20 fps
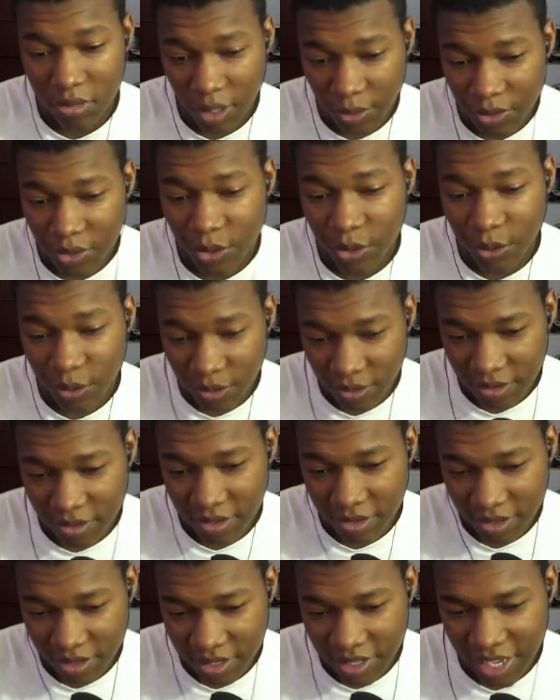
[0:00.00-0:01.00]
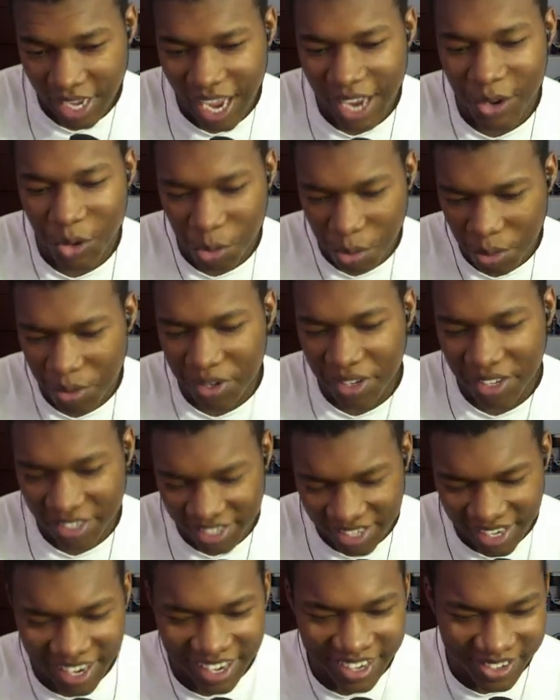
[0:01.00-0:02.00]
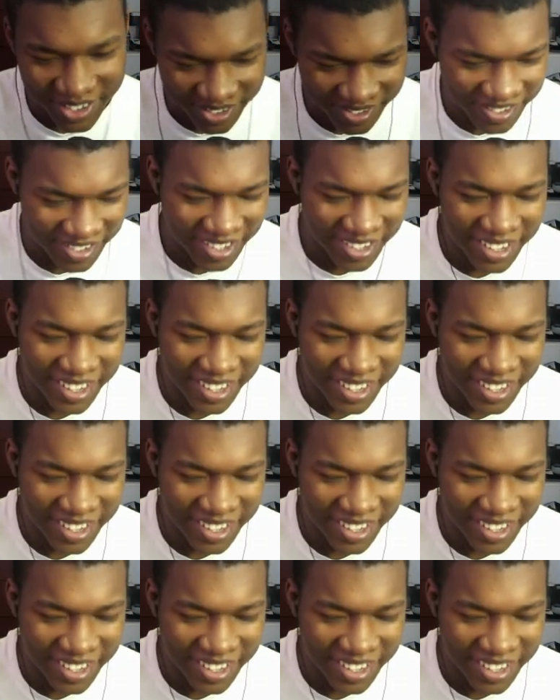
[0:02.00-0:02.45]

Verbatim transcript: That was cool. I do remember this. Yeah, I do.